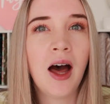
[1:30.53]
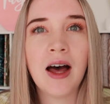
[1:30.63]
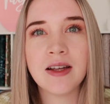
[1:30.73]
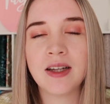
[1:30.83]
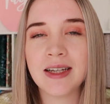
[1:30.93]

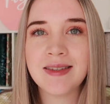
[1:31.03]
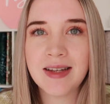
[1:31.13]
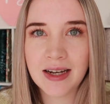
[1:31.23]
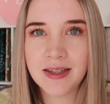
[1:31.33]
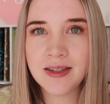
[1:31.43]
So like
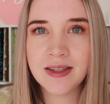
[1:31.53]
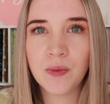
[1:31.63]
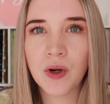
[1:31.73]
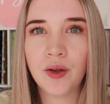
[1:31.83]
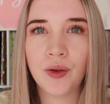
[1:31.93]
satins
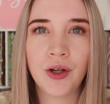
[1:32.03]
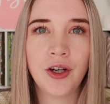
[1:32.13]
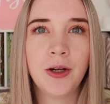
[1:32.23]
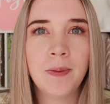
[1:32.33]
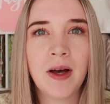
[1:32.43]
in one
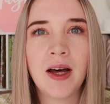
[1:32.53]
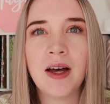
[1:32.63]
group,